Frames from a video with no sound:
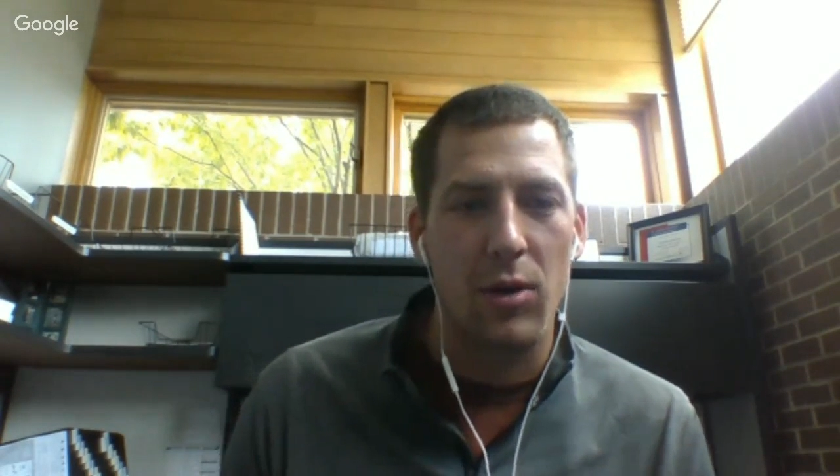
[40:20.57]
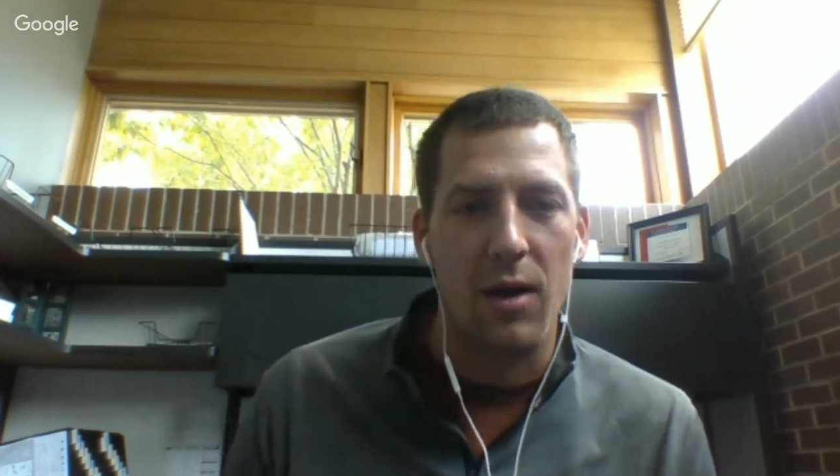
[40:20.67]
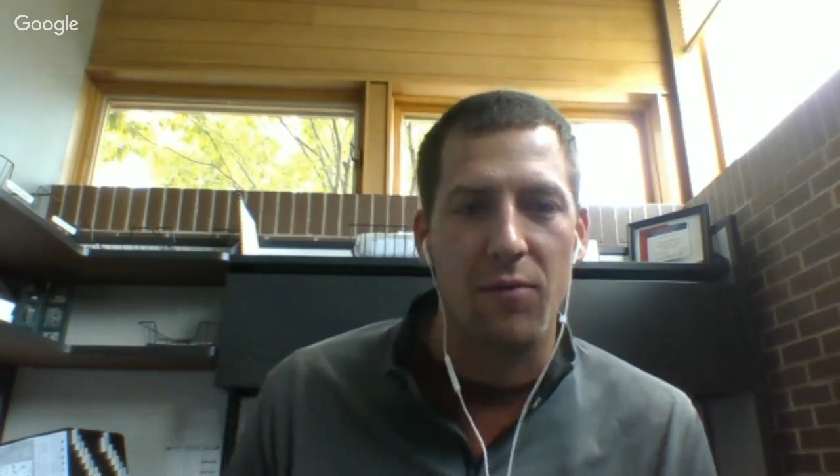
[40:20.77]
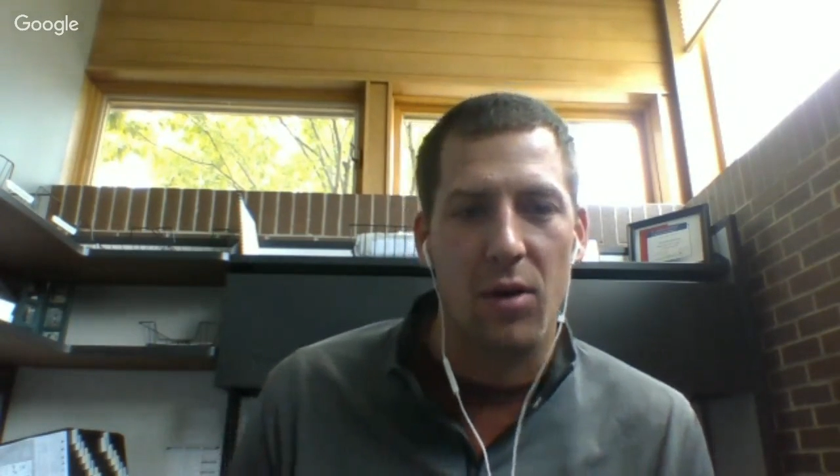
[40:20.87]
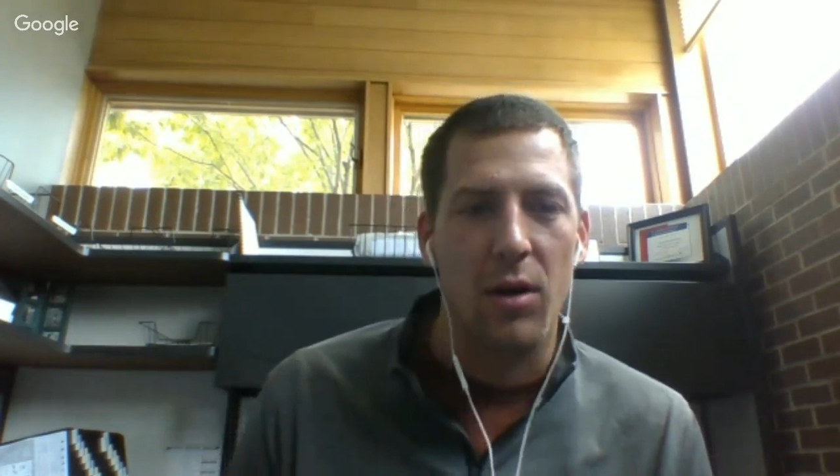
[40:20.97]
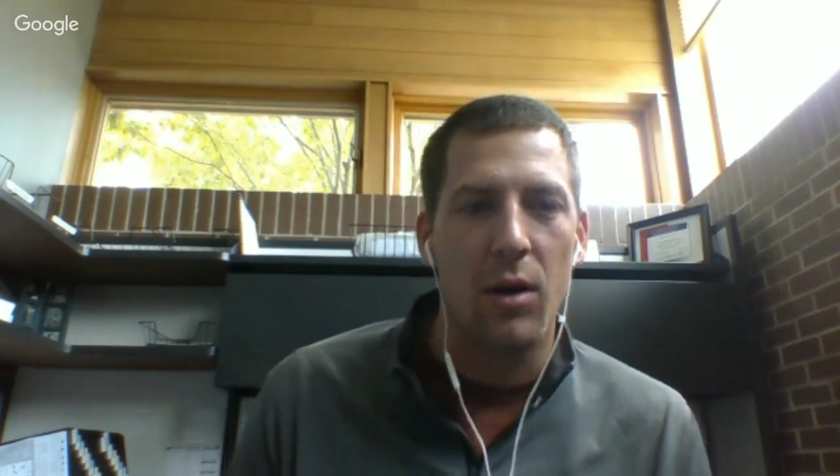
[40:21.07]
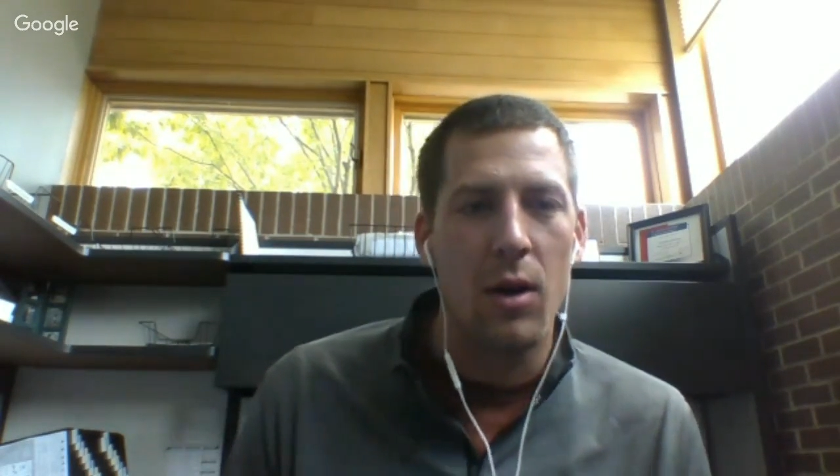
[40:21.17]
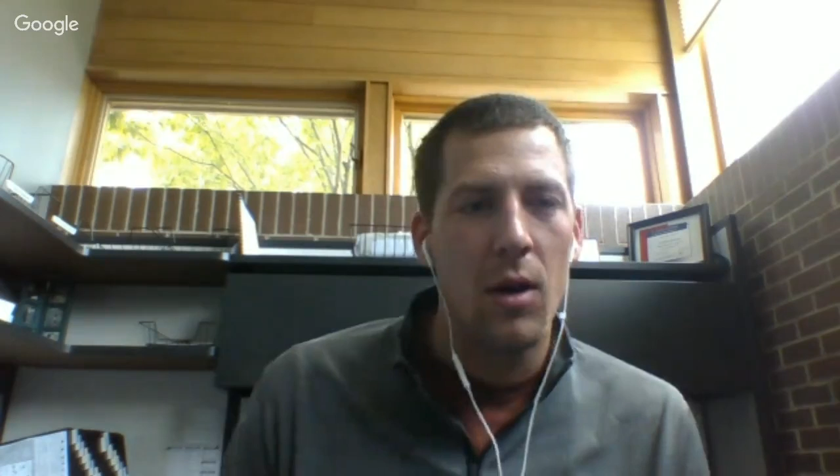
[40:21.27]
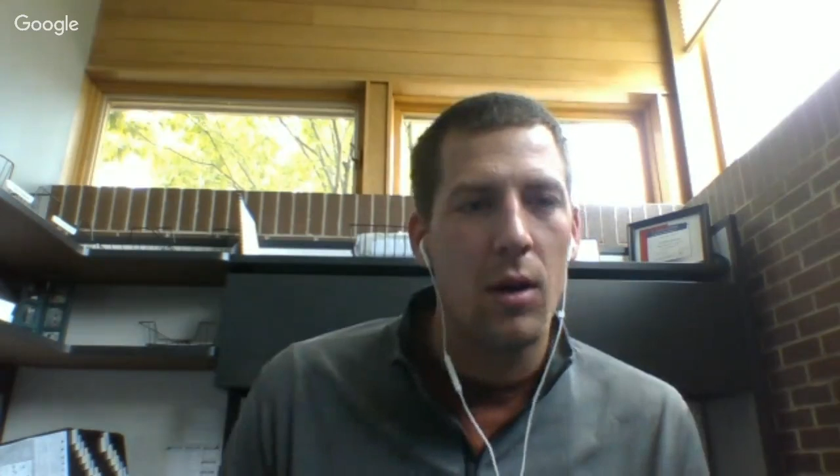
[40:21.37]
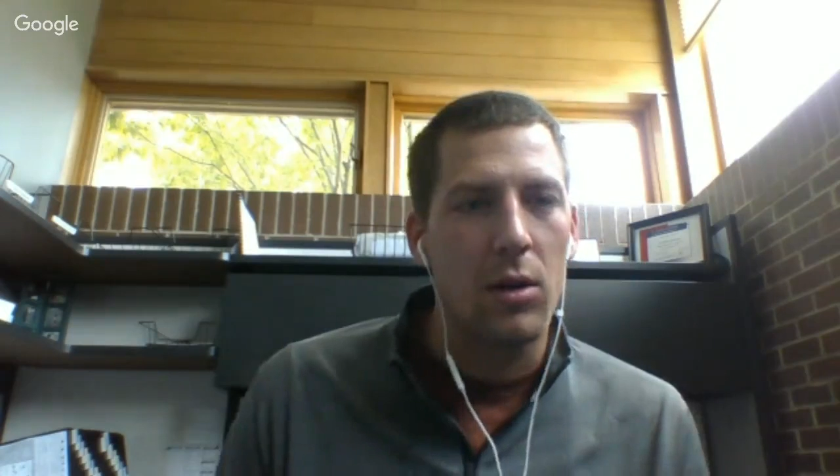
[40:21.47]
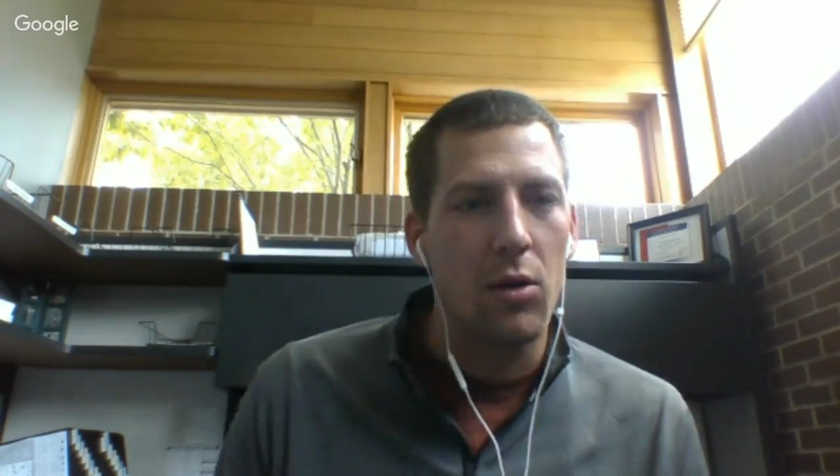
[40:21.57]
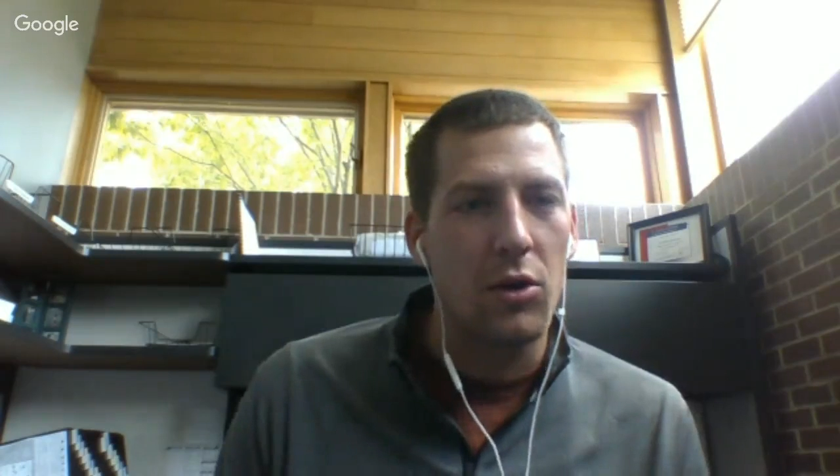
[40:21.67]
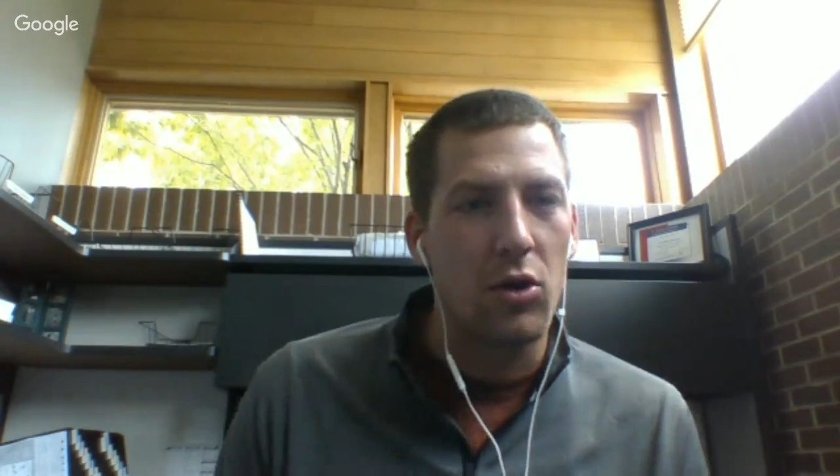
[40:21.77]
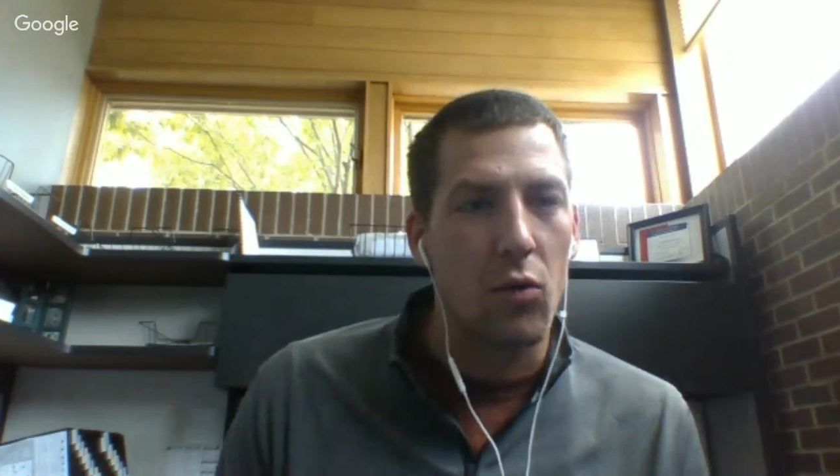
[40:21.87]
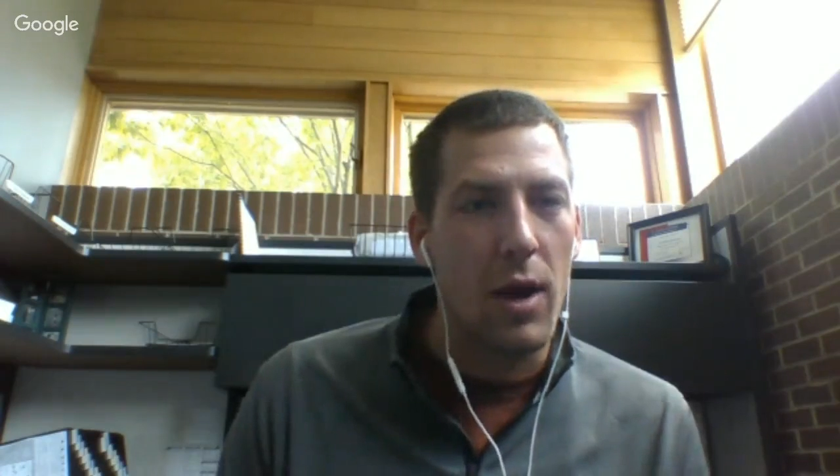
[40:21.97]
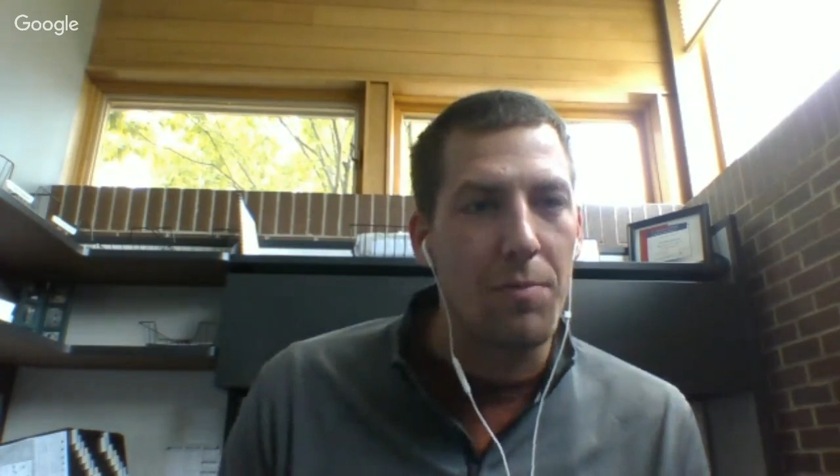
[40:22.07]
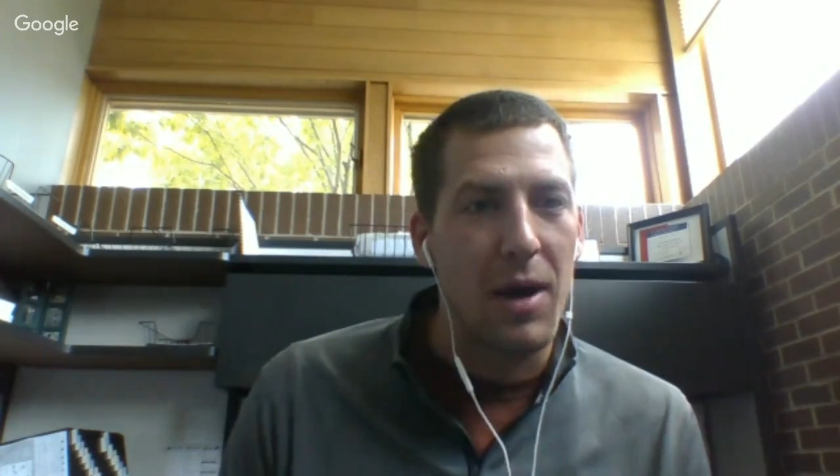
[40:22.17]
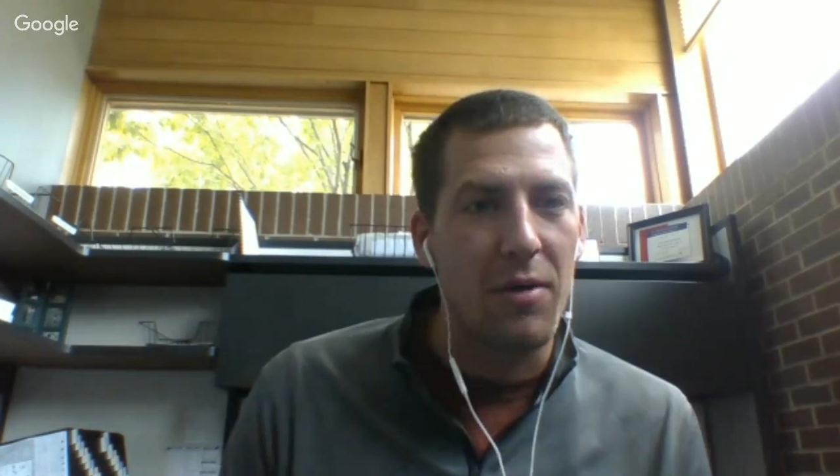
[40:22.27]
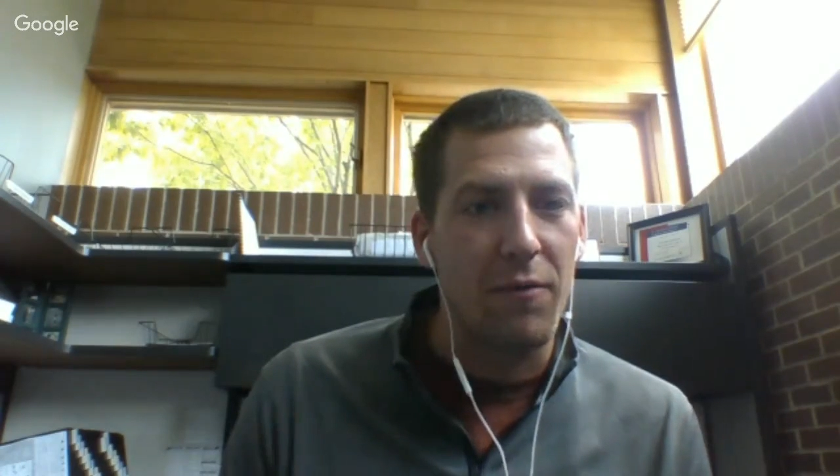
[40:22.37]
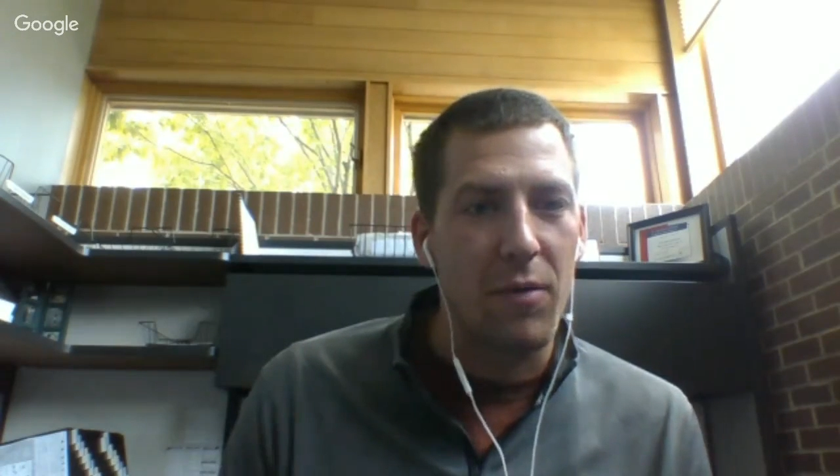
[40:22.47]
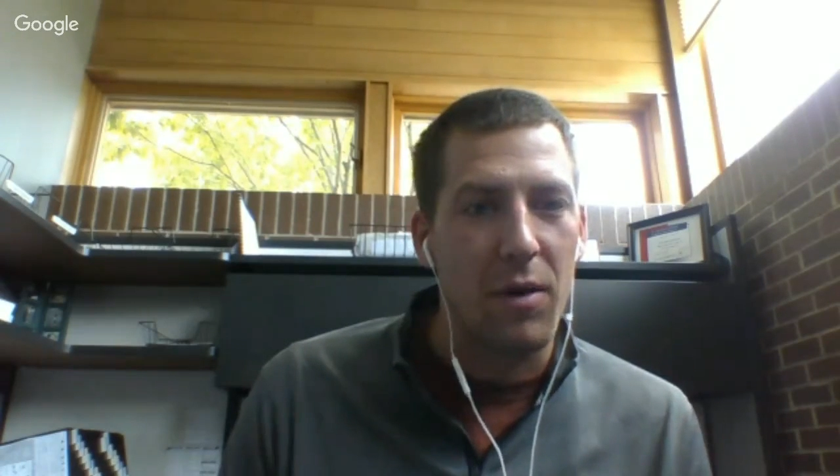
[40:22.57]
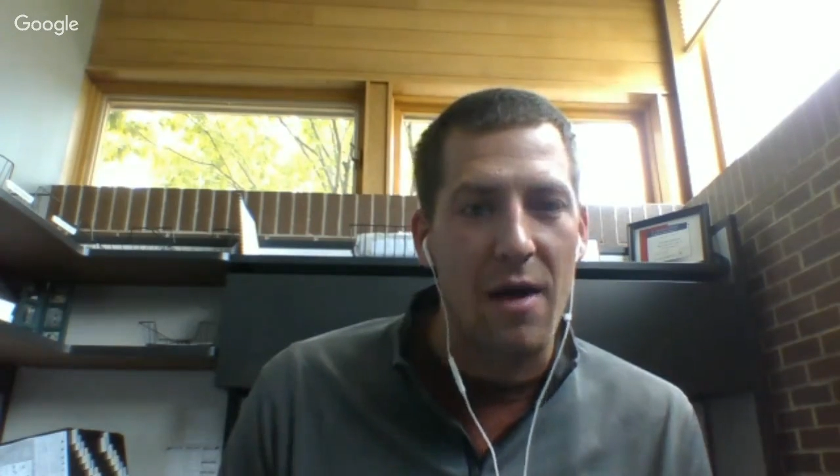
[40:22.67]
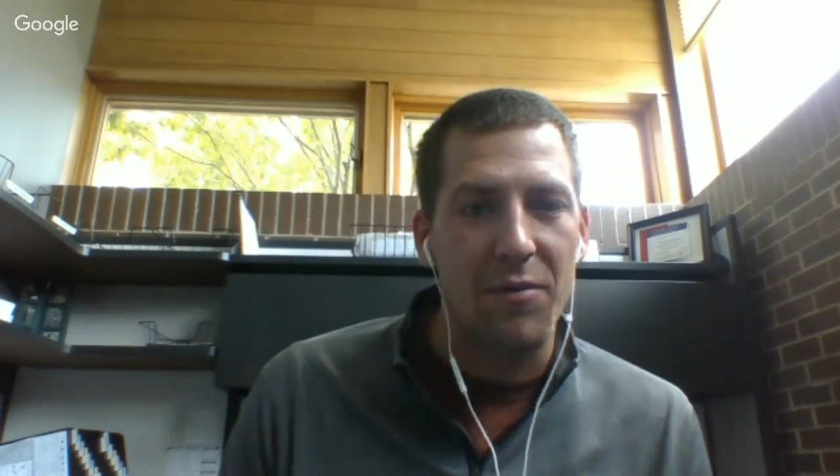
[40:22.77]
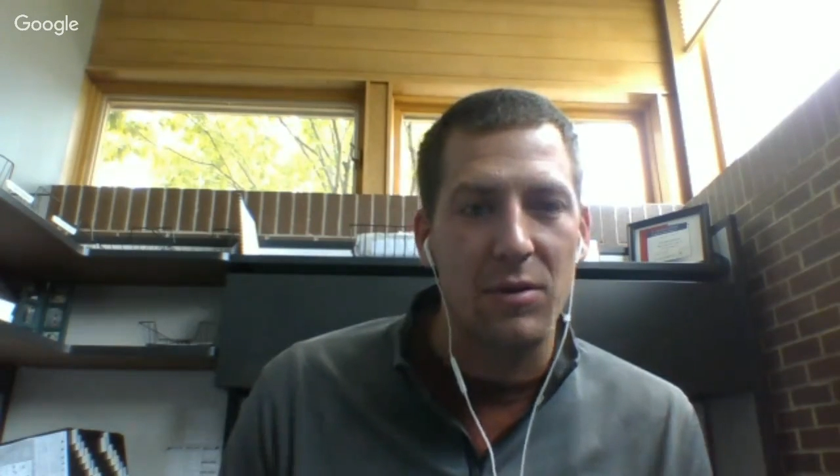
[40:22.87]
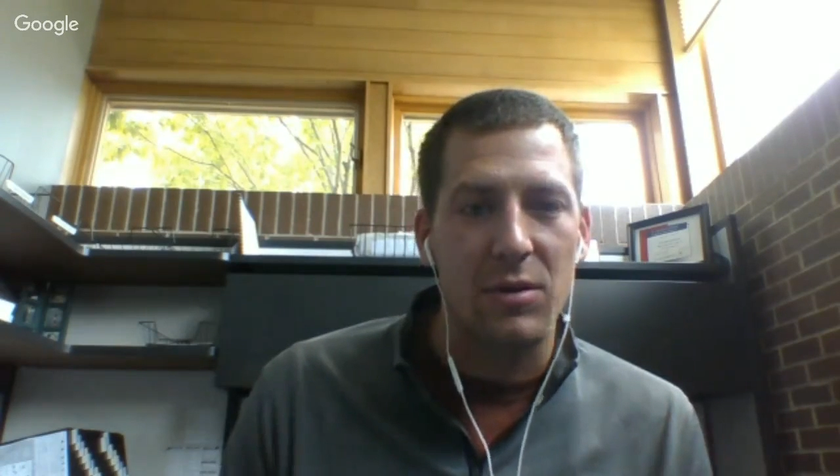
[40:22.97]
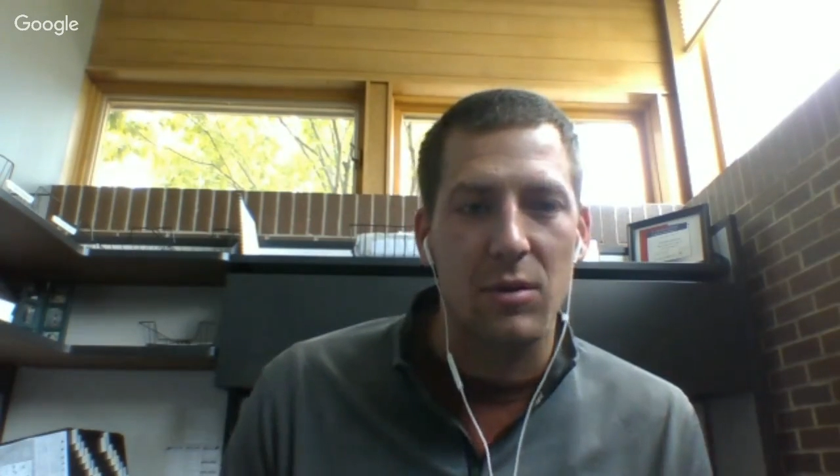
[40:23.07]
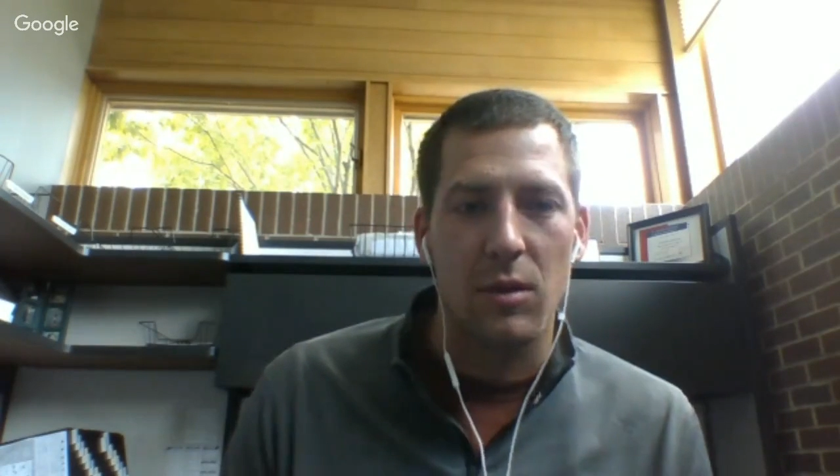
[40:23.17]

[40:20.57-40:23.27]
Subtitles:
we have you go right by the front office.